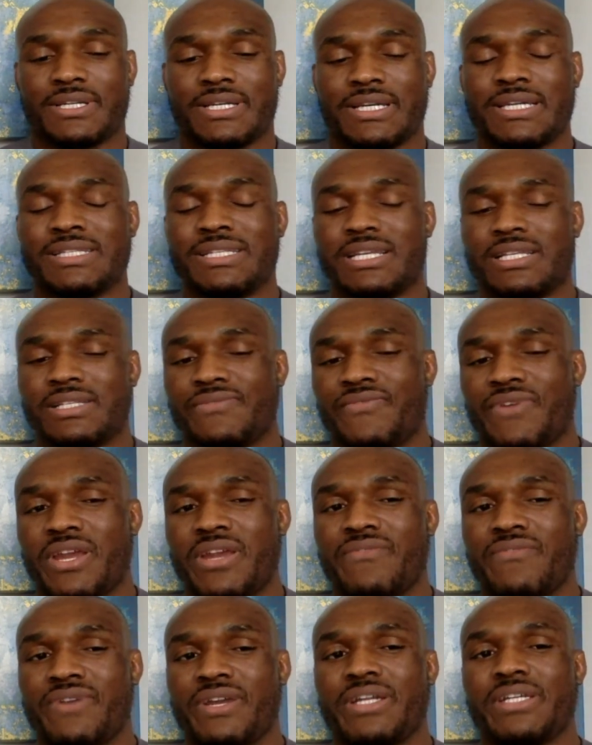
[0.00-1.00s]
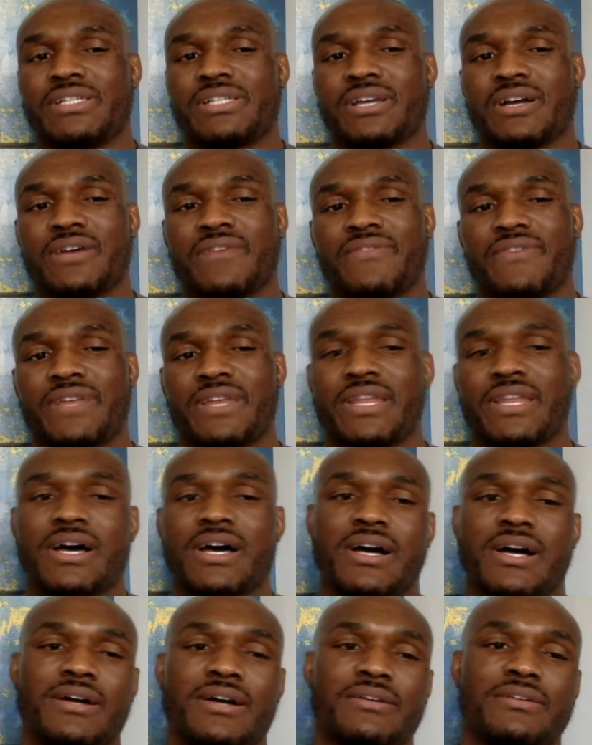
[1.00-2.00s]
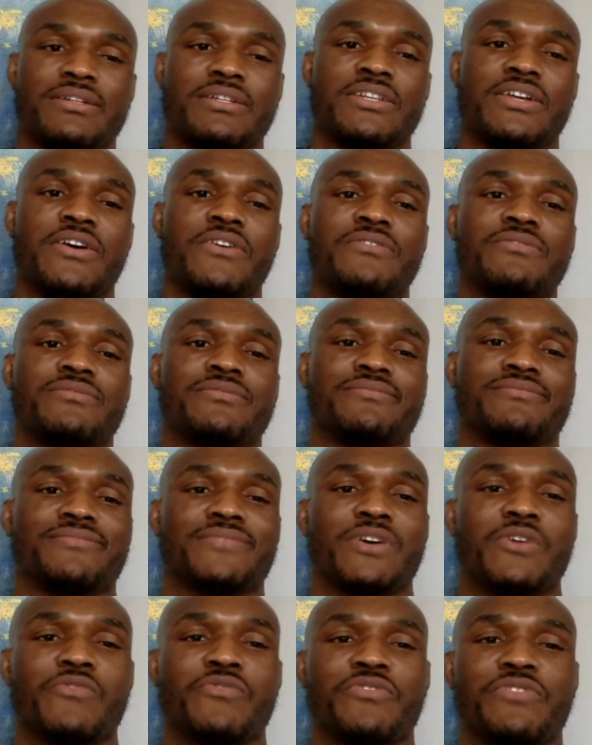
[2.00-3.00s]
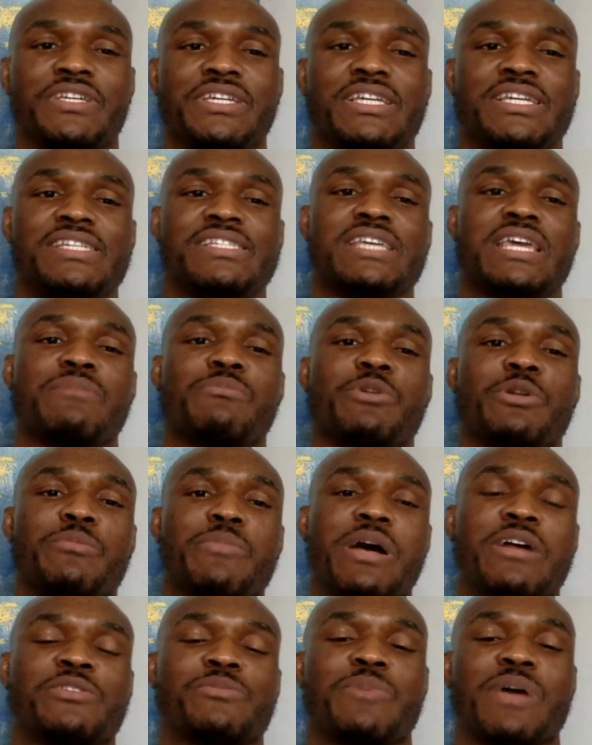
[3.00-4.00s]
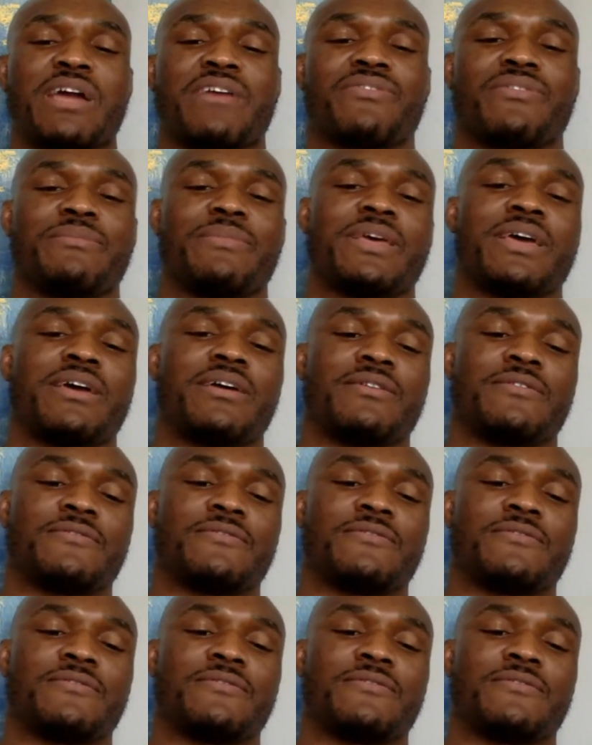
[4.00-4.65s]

It's very, very tough, and hopefully he's able to bounce back from that.